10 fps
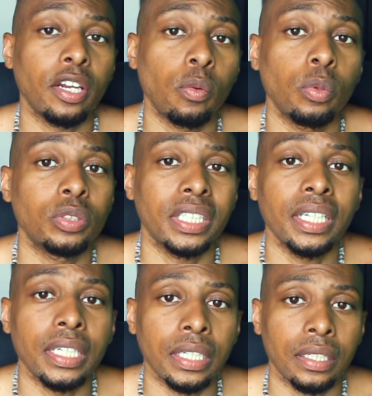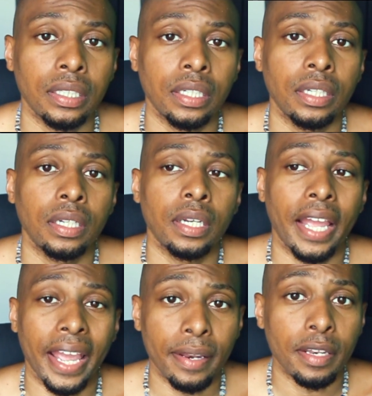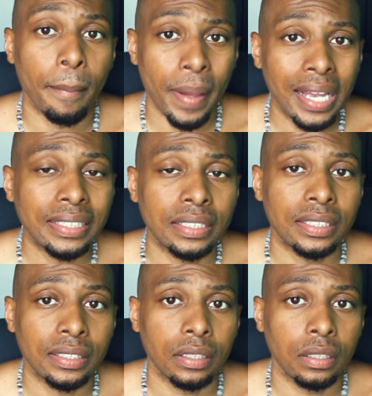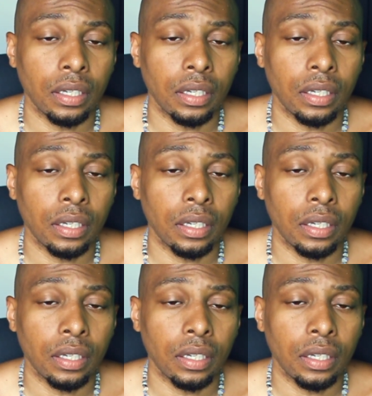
it a routine, and the best